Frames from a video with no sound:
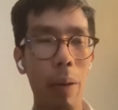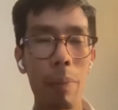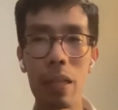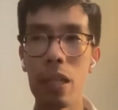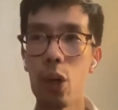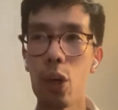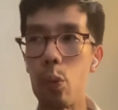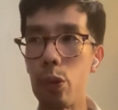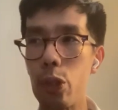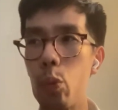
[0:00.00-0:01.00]
So, I mean,
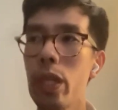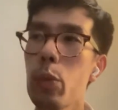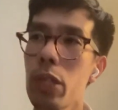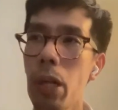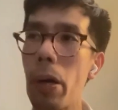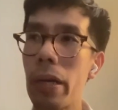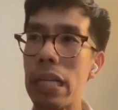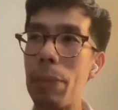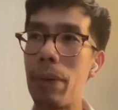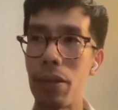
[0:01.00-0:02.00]
we were
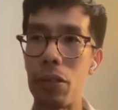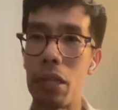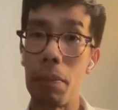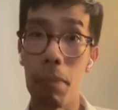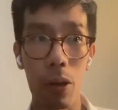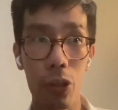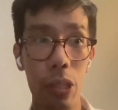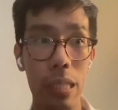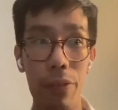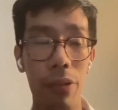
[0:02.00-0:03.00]
talking about this in March,
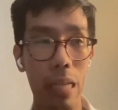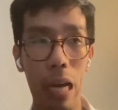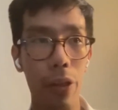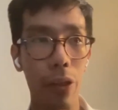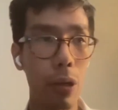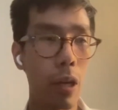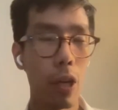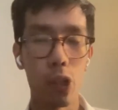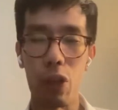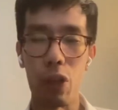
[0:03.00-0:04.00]
and definitely other
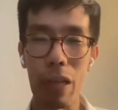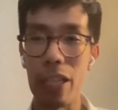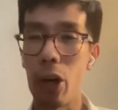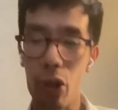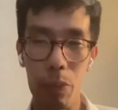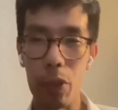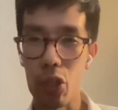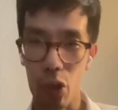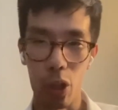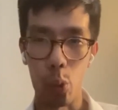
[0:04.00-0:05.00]
sort of
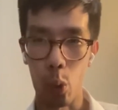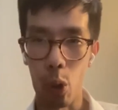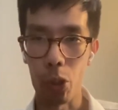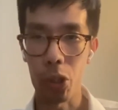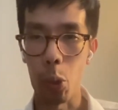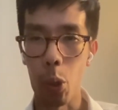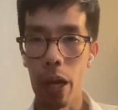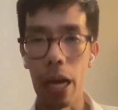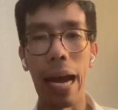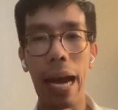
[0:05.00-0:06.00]
economist circles were also
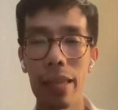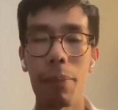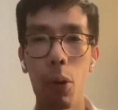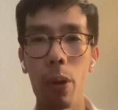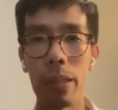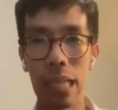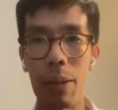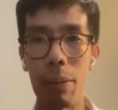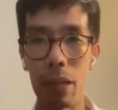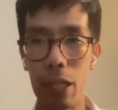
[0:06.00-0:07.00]
at that point in
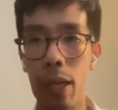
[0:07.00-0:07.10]
time,